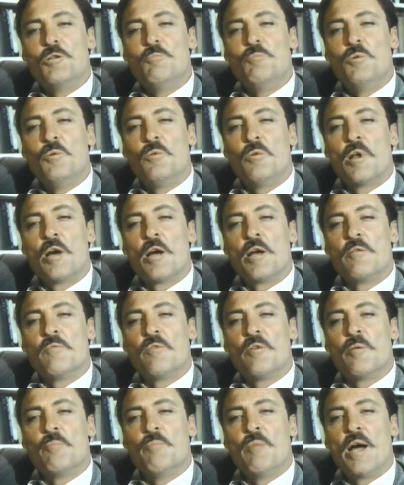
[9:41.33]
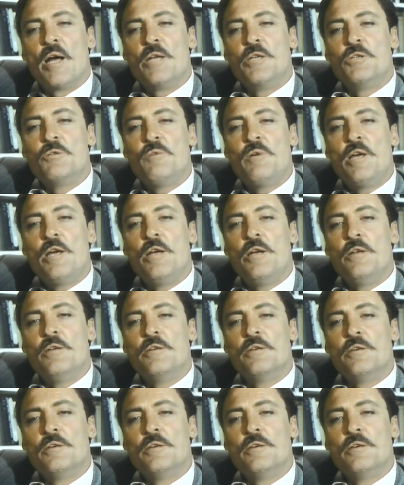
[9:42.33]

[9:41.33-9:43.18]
in the moonlight for a bite to eat.